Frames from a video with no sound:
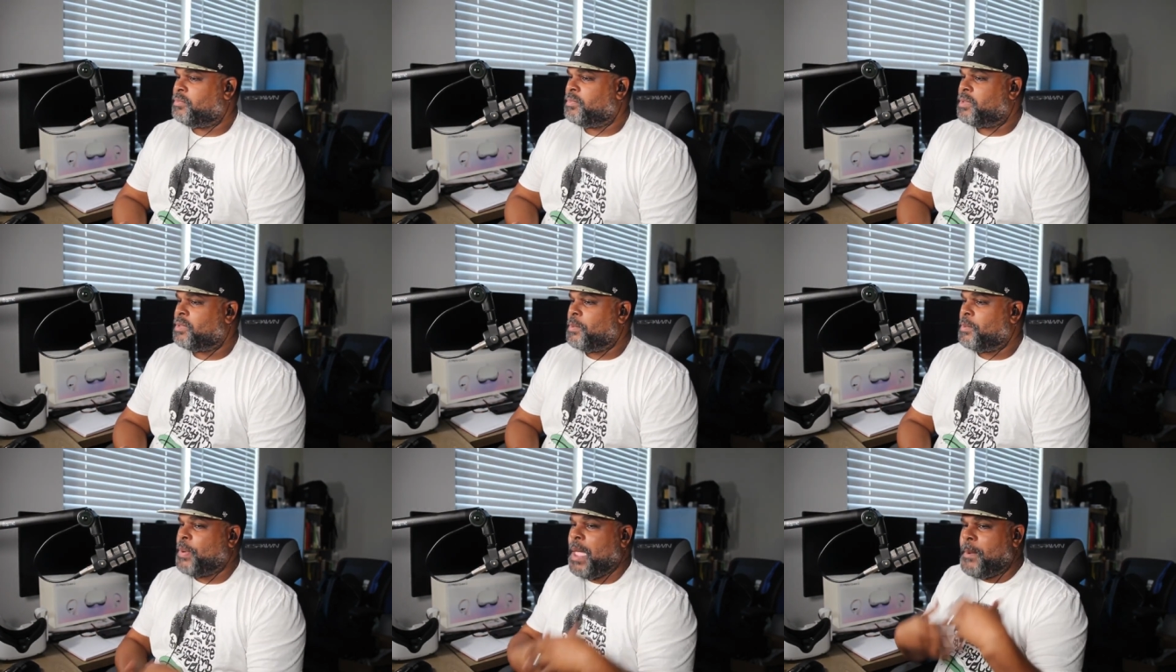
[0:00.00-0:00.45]

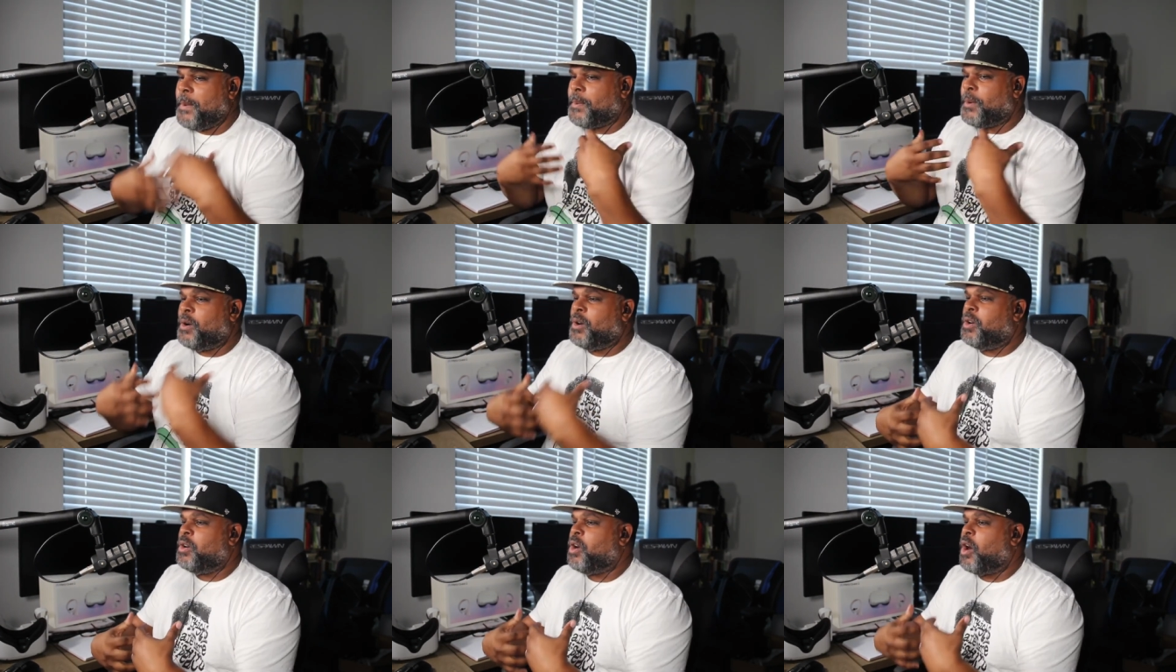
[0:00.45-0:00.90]

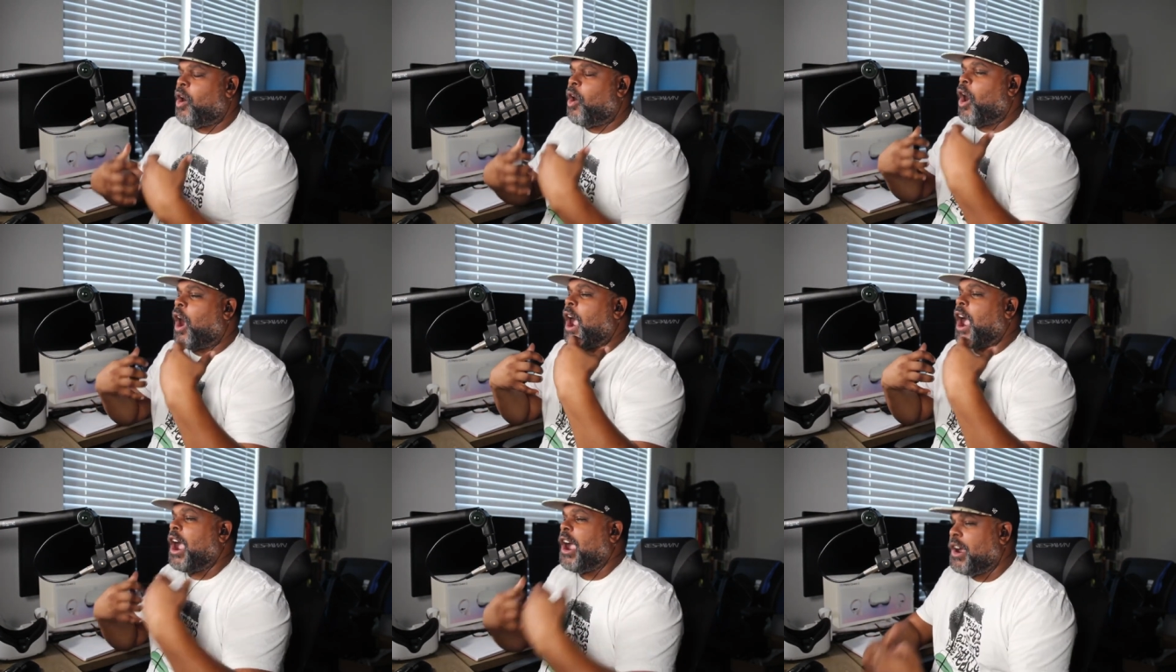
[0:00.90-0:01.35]
People
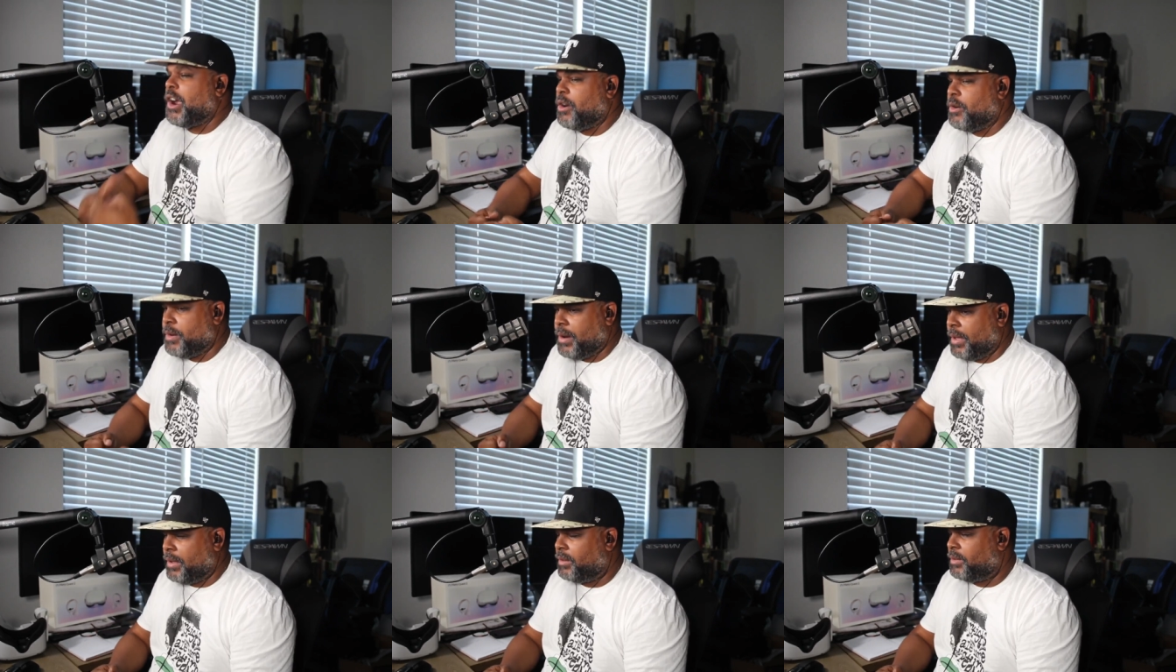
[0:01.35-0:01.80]
are
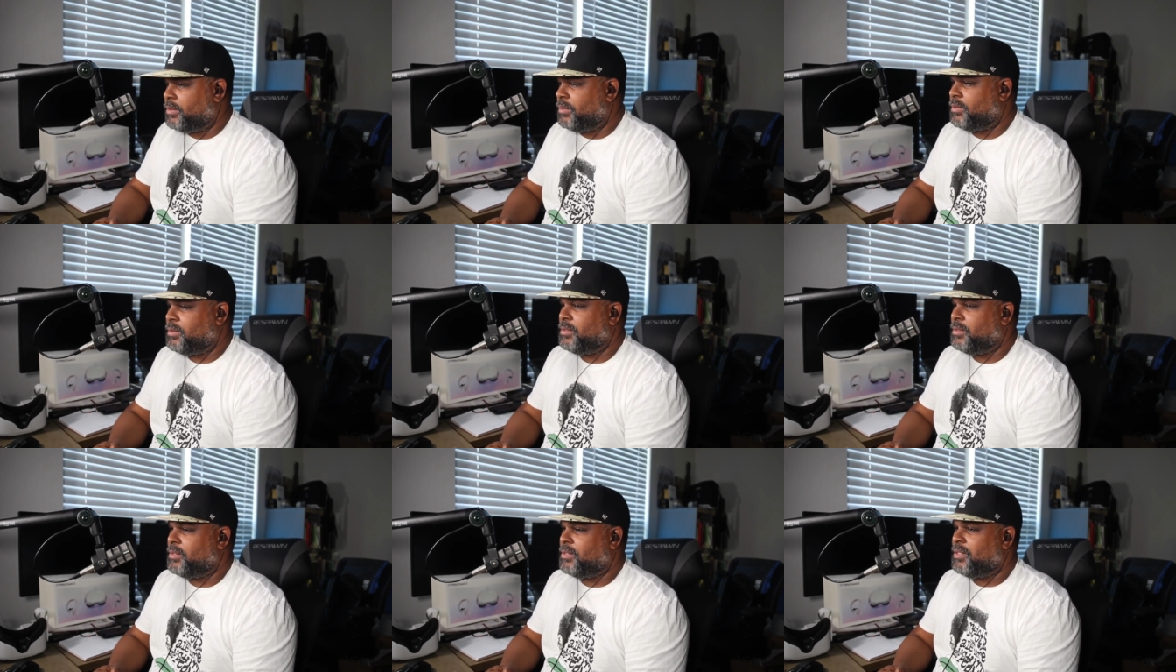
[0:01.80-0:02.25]
hurting.
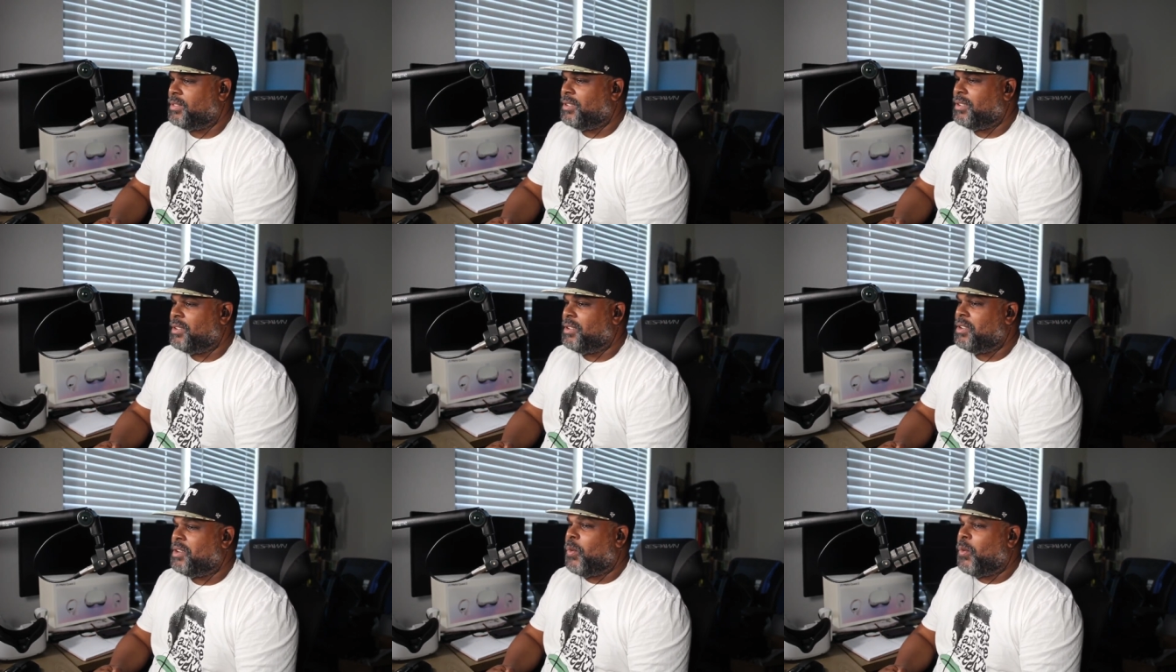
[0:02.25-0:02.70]

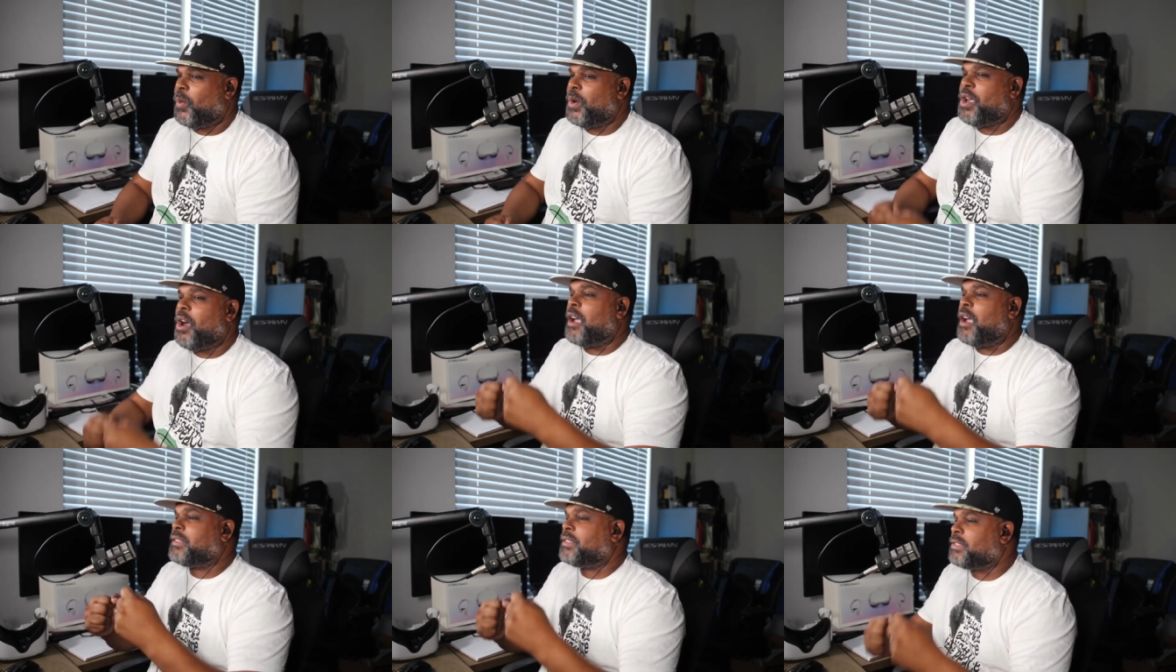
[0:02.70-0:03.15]
We
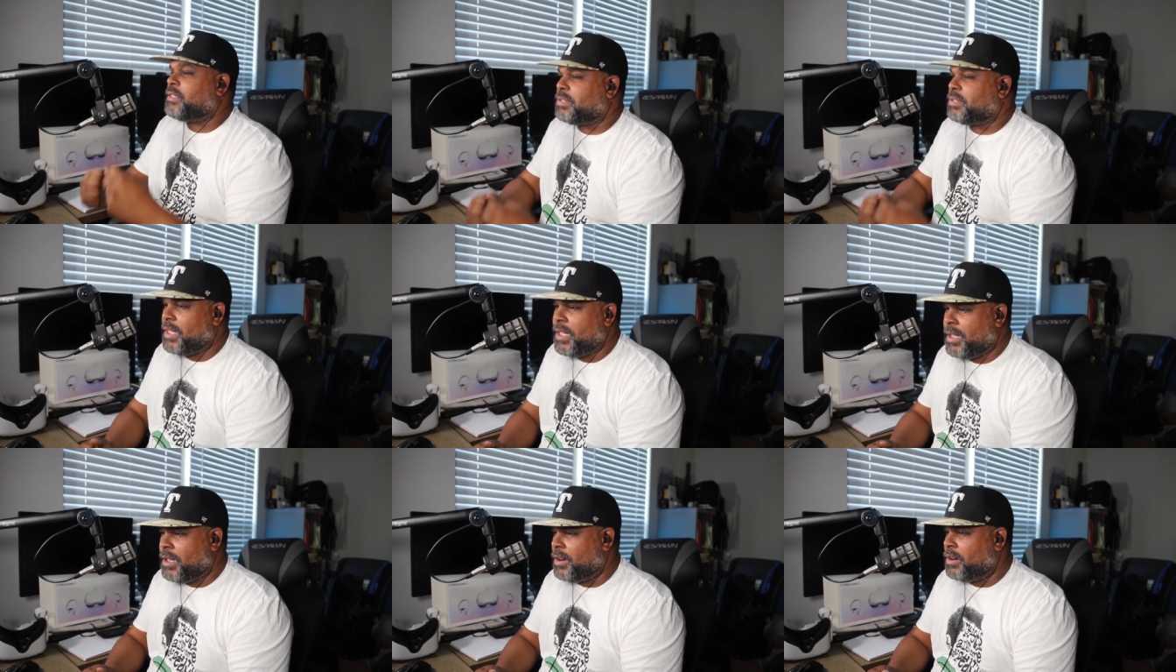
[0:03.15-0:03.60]
are
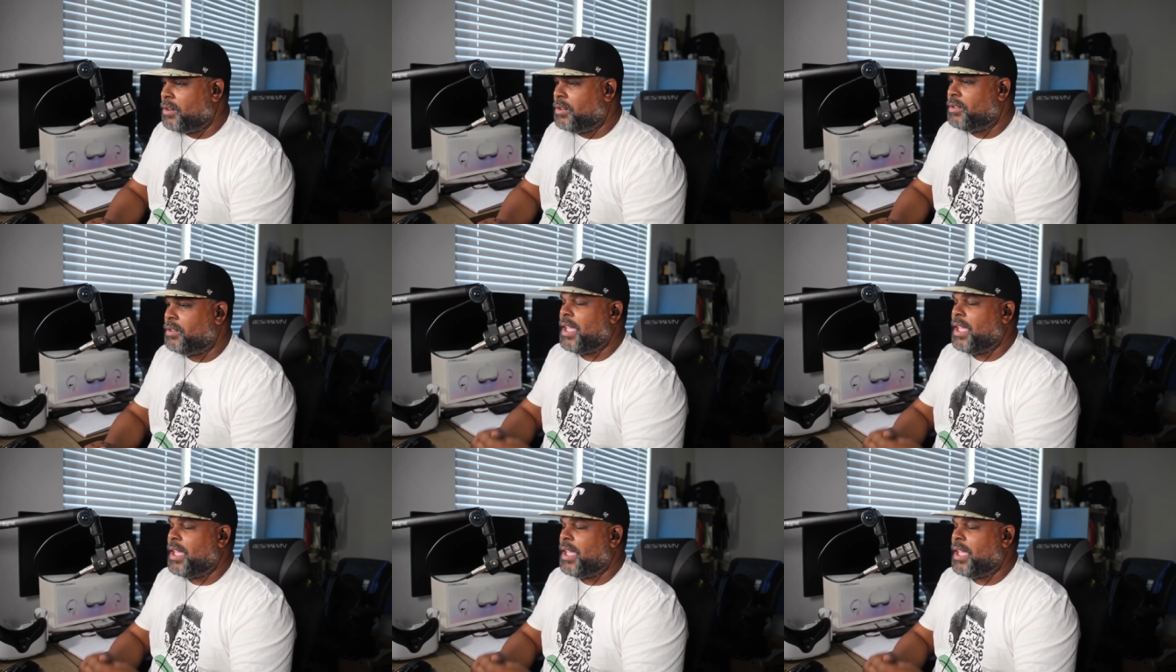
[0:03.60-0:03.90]
still